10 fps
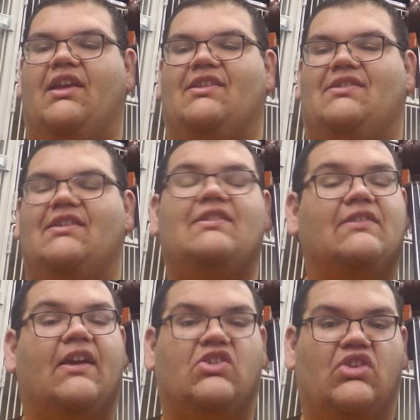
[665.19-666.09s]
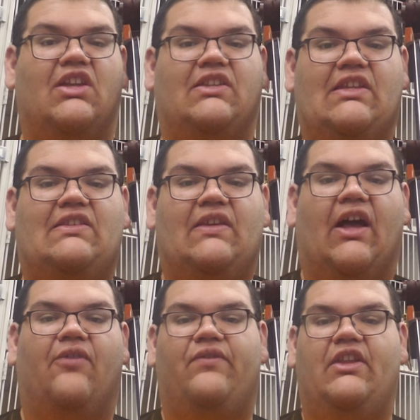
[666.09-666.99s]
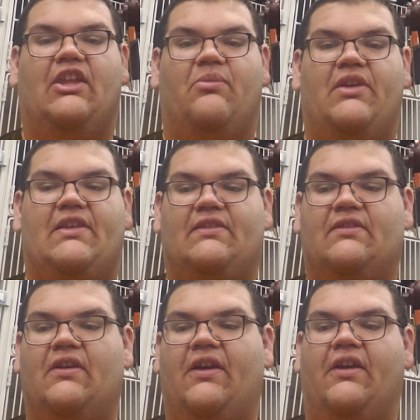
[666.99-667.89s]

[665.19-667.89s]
This is actually a DC al fine piece.